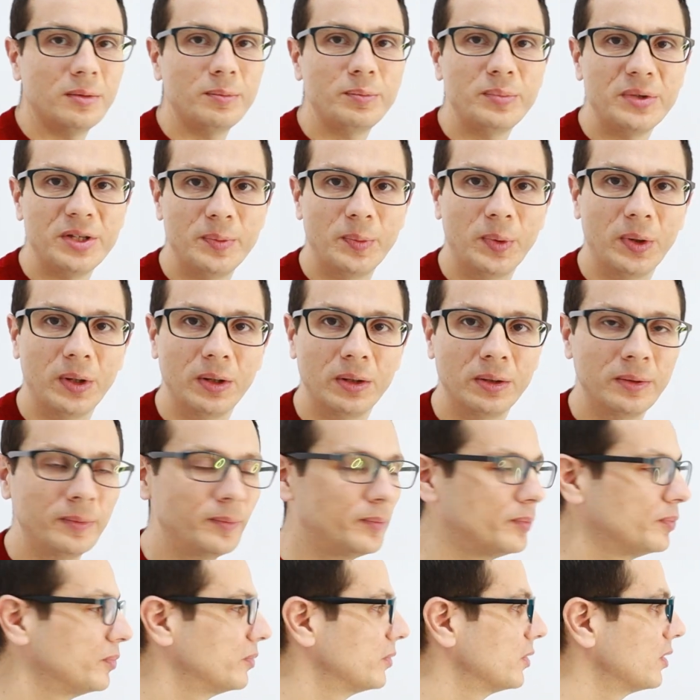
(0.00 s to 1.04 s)

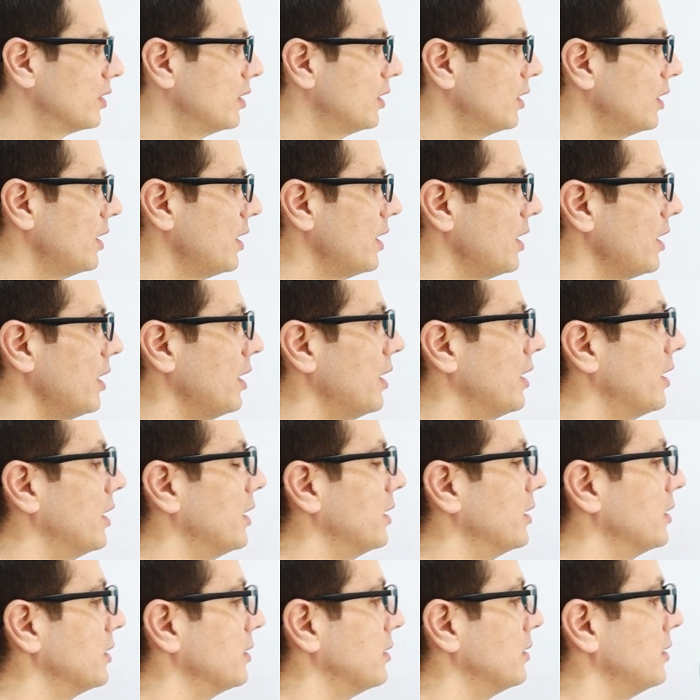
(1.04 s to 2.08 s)
people?
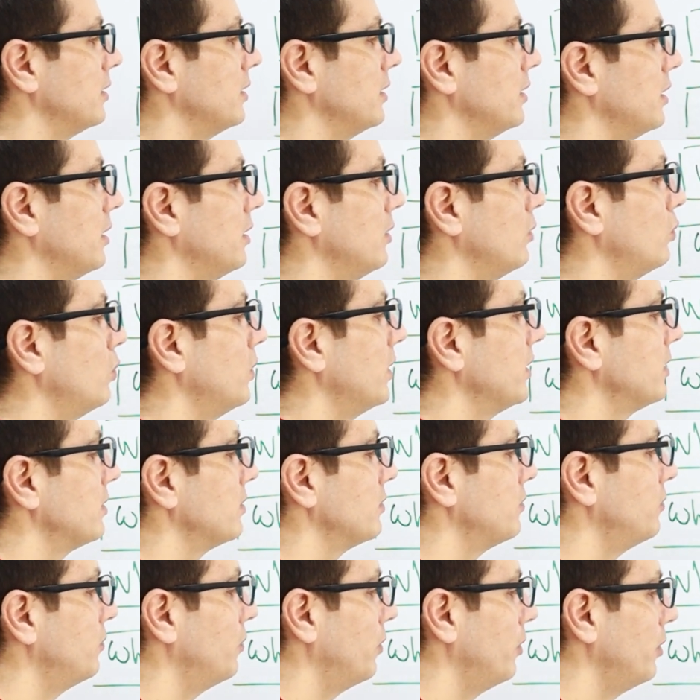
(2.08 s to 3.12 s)
And in what
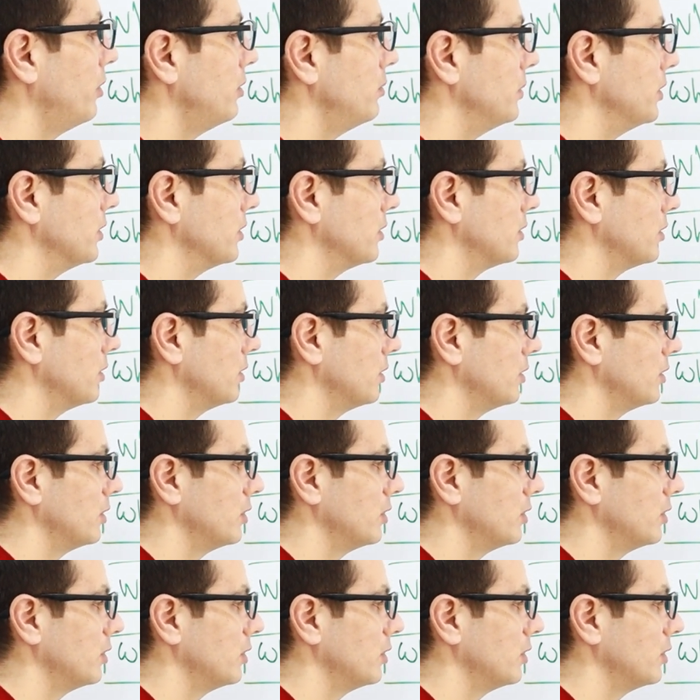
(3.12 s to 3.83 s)
format